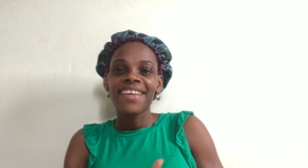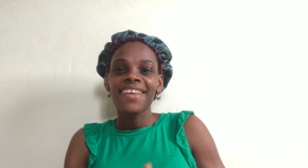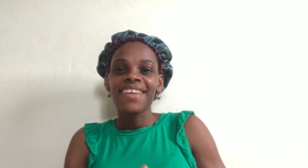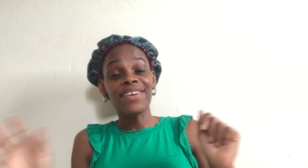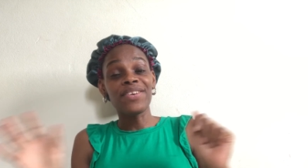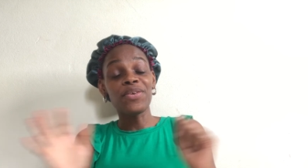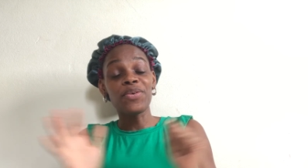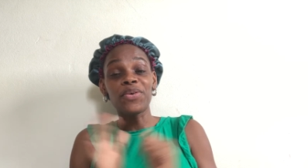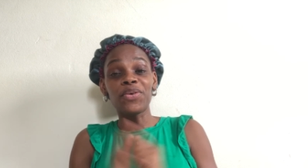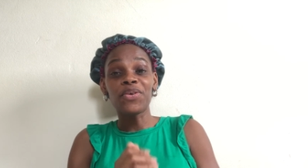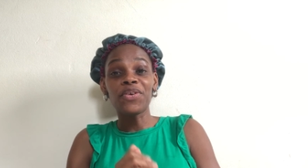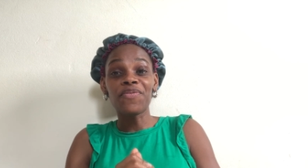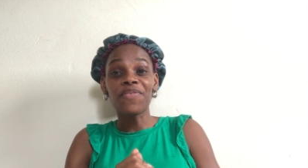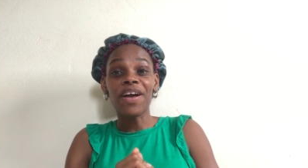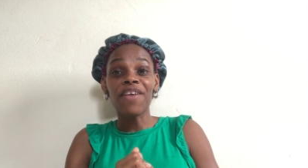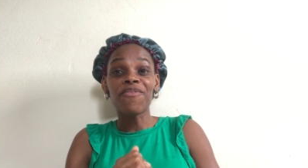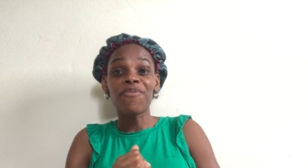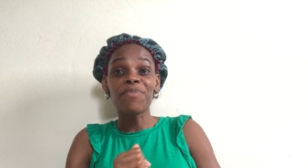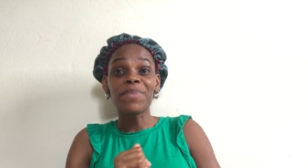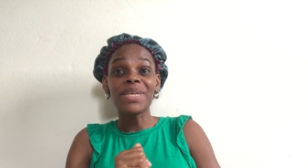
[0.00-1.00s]
I don't know if
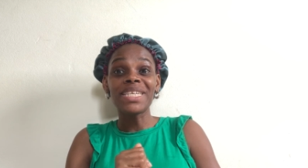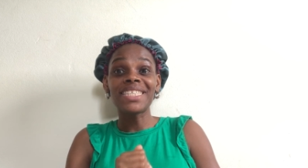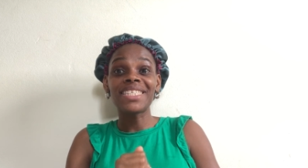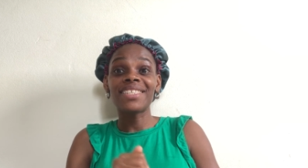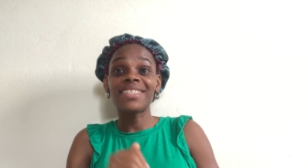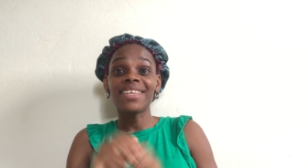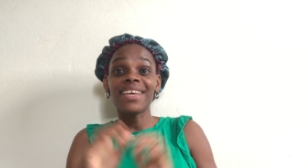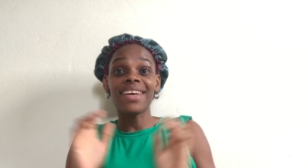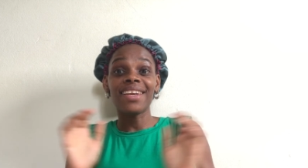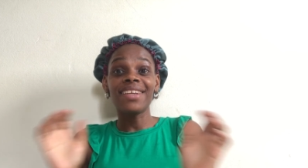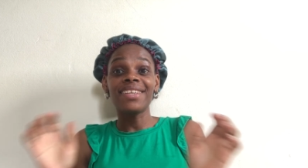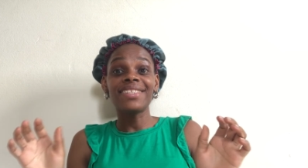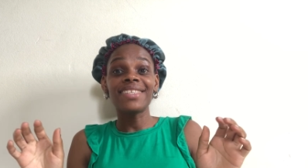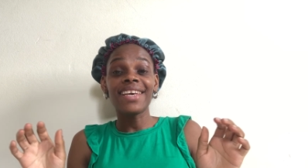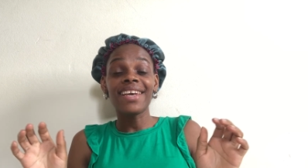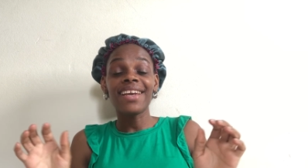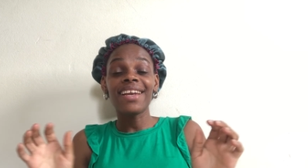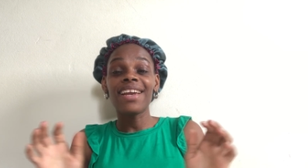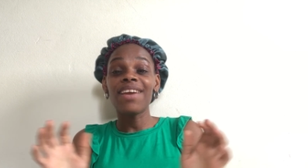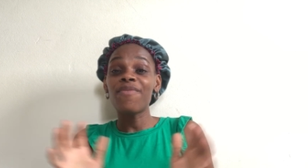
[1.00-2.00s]
I've missed
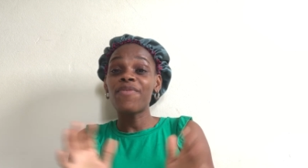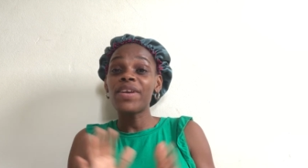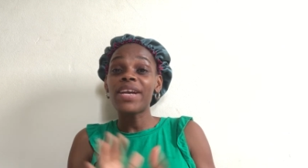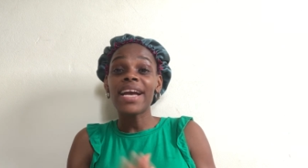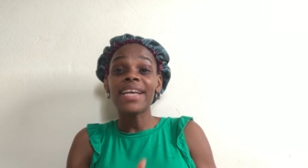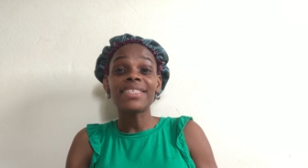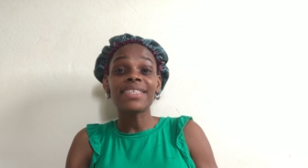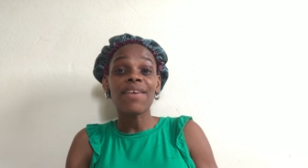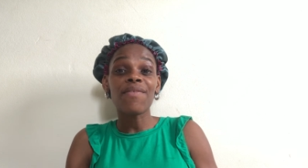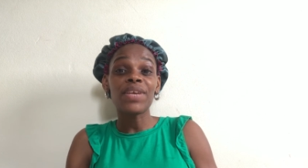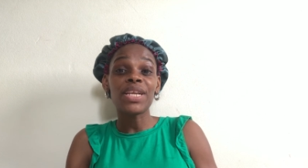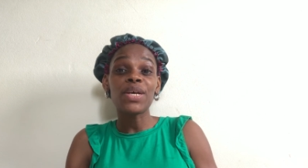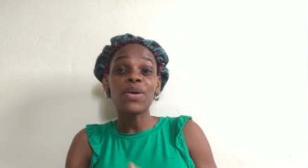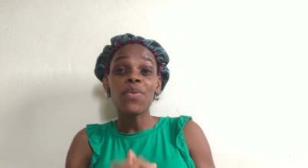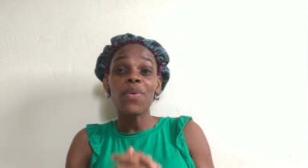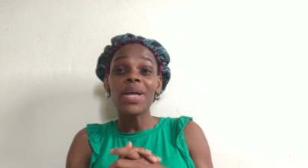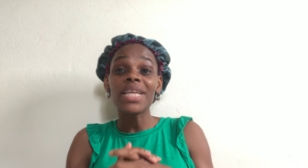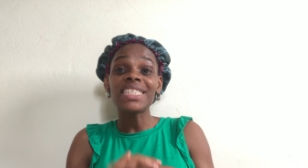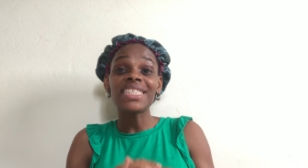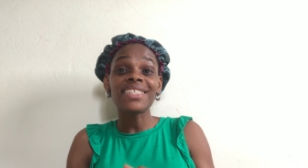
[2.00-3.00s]
anything. If you guys have any
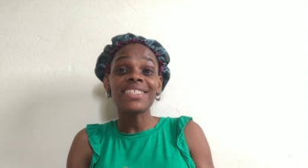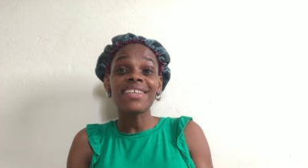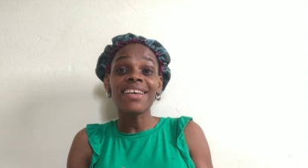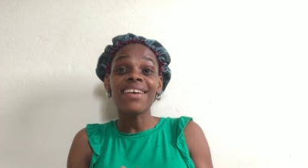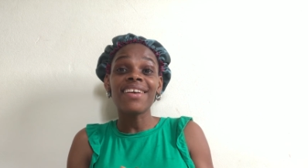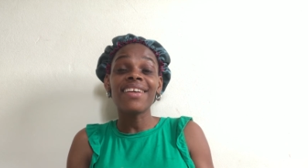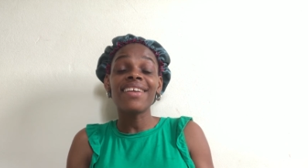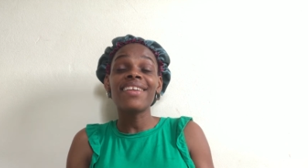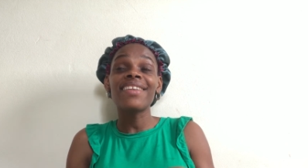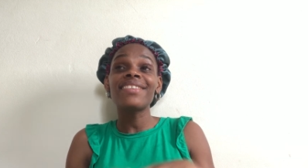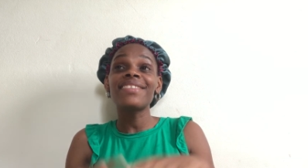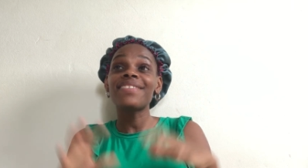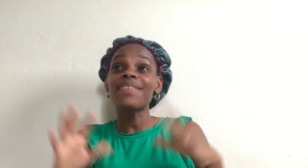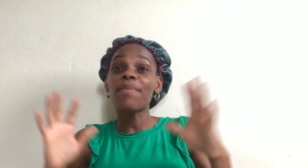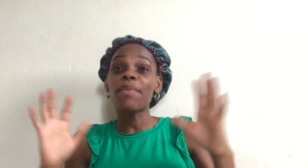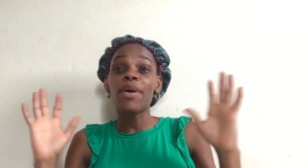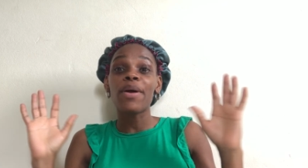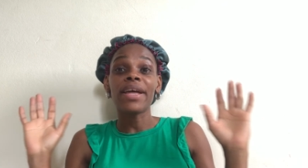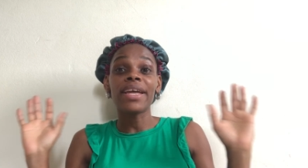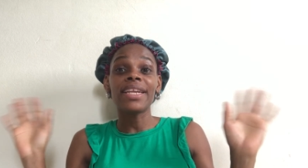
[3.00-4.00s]
questions
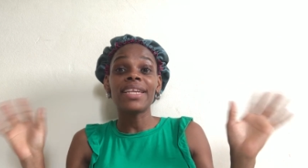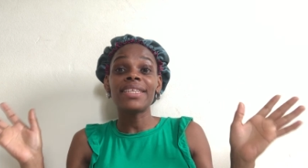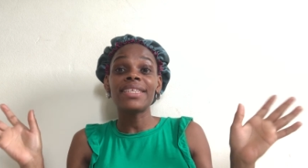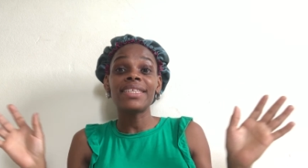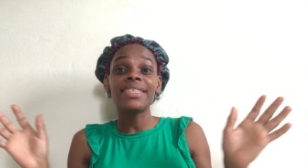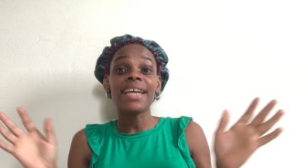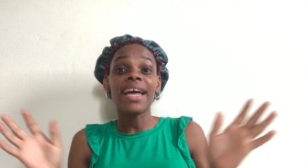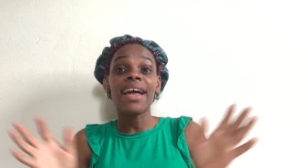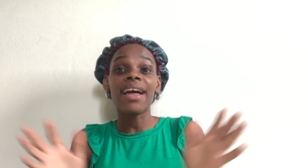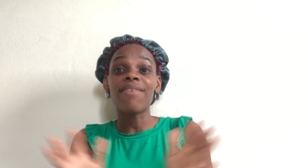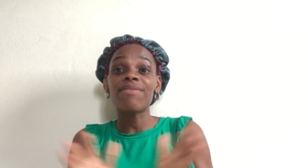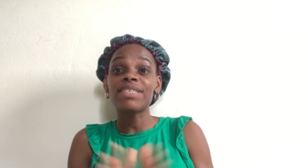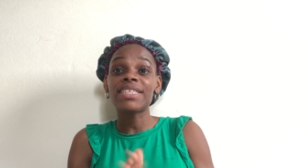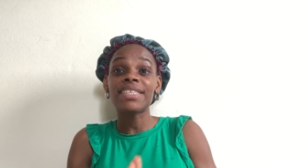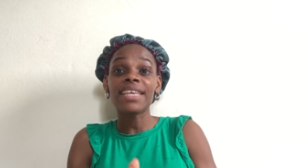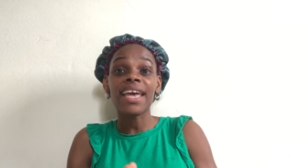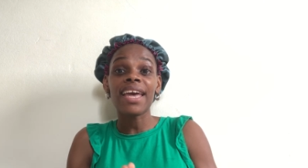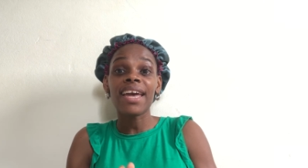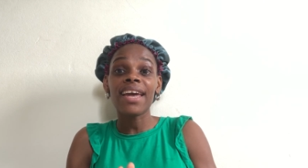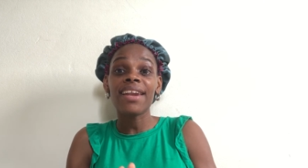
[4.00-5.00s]
about anything that I've
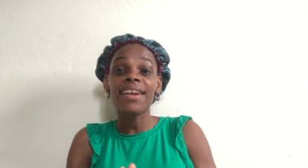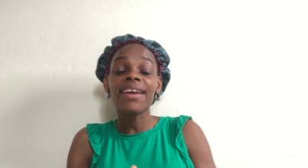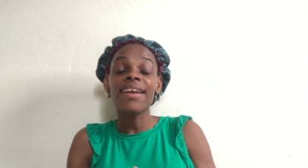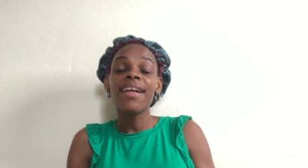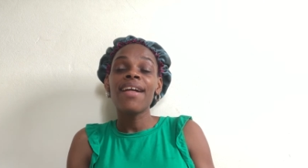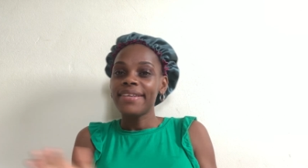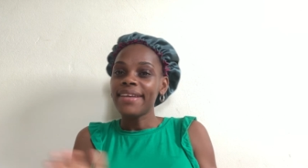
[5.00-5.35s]
said.